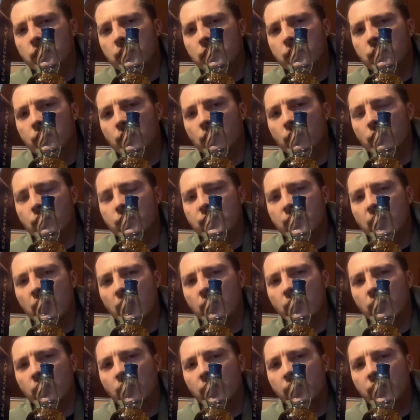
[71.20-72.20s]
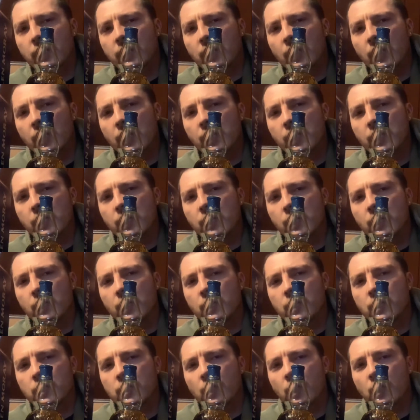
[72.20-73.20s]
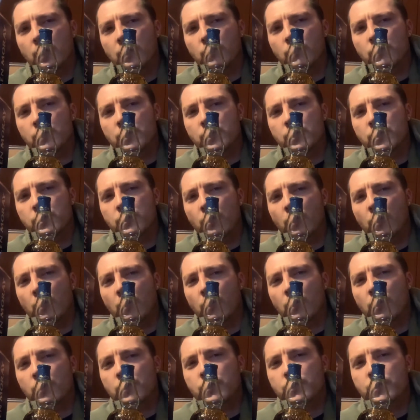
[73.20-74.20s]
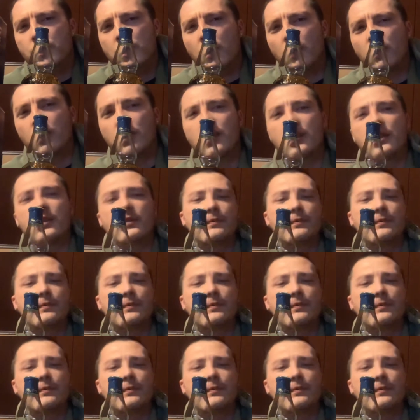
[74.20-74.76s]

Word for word: So it's kind of like a yellowish orange color.